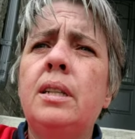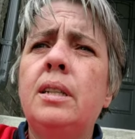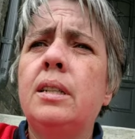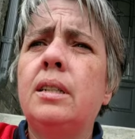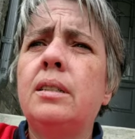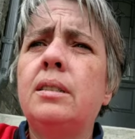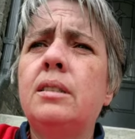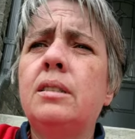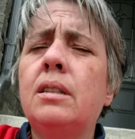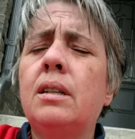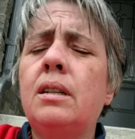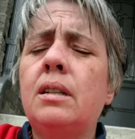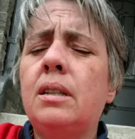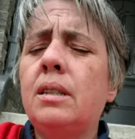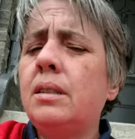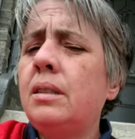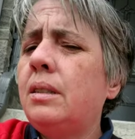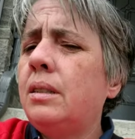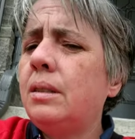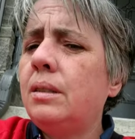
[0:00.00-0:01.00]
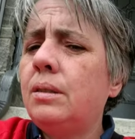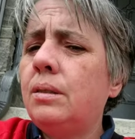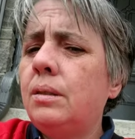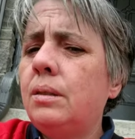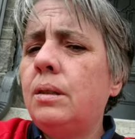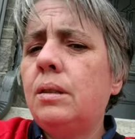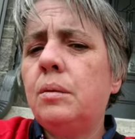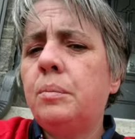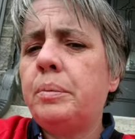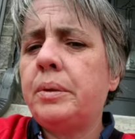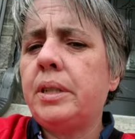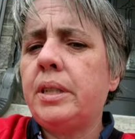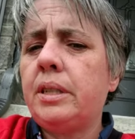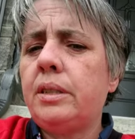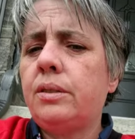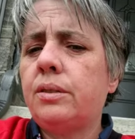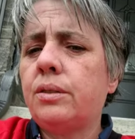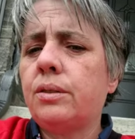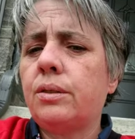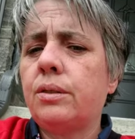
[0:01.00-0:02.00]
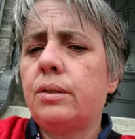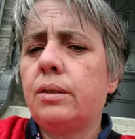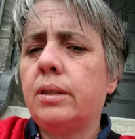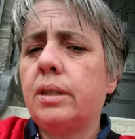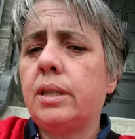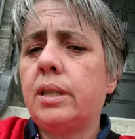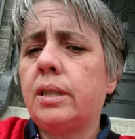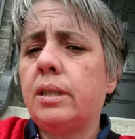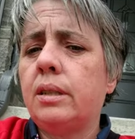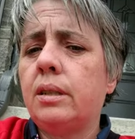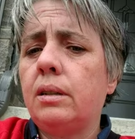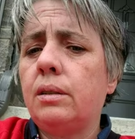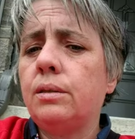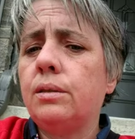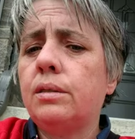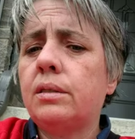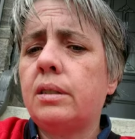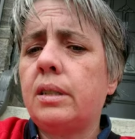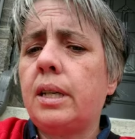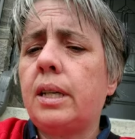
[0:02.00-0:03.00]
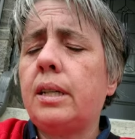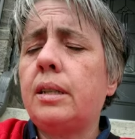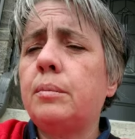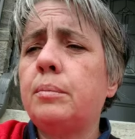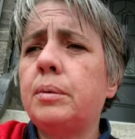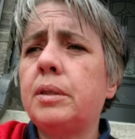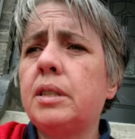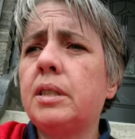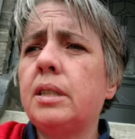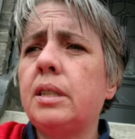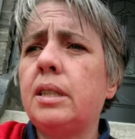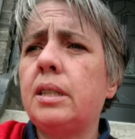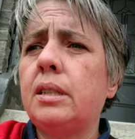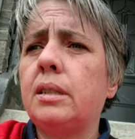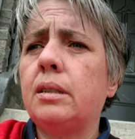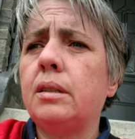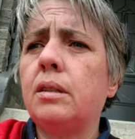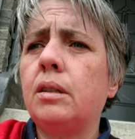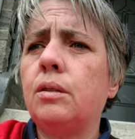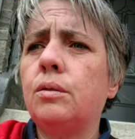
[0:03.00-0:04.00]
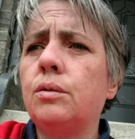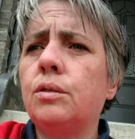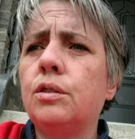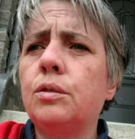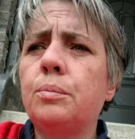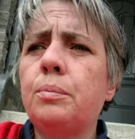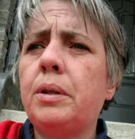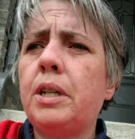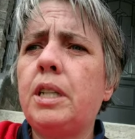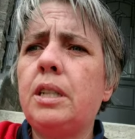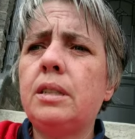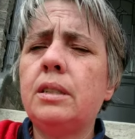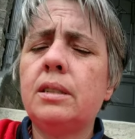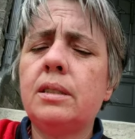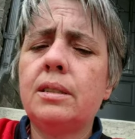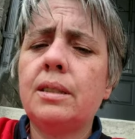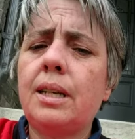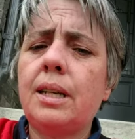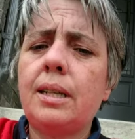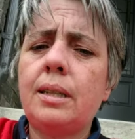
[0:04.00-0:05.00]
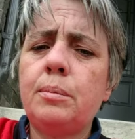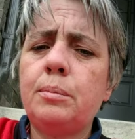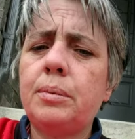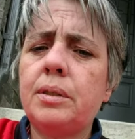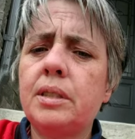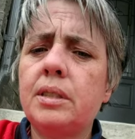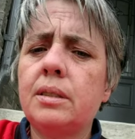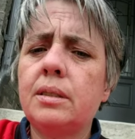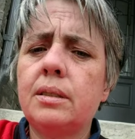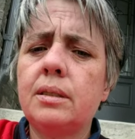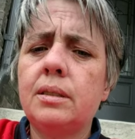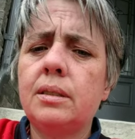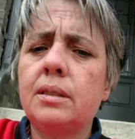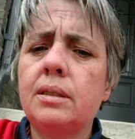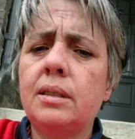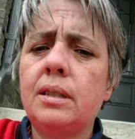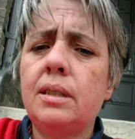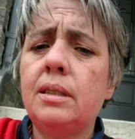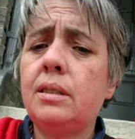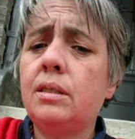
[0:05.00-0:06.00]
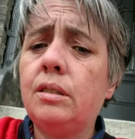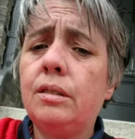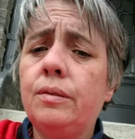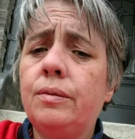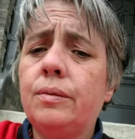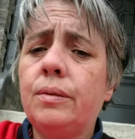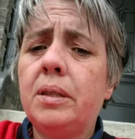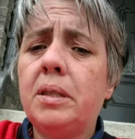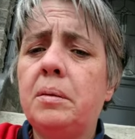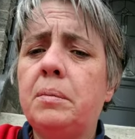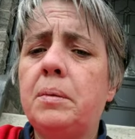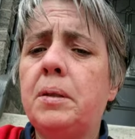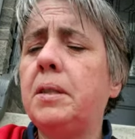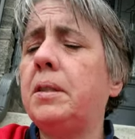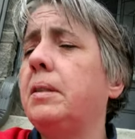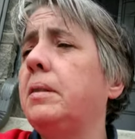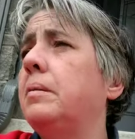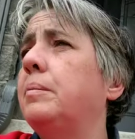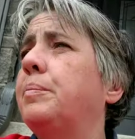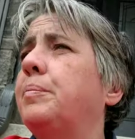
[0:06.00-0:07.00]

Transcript: it's on the Google Play Store in the Ghost Apps, in Ghost Box Apps. It's a free one.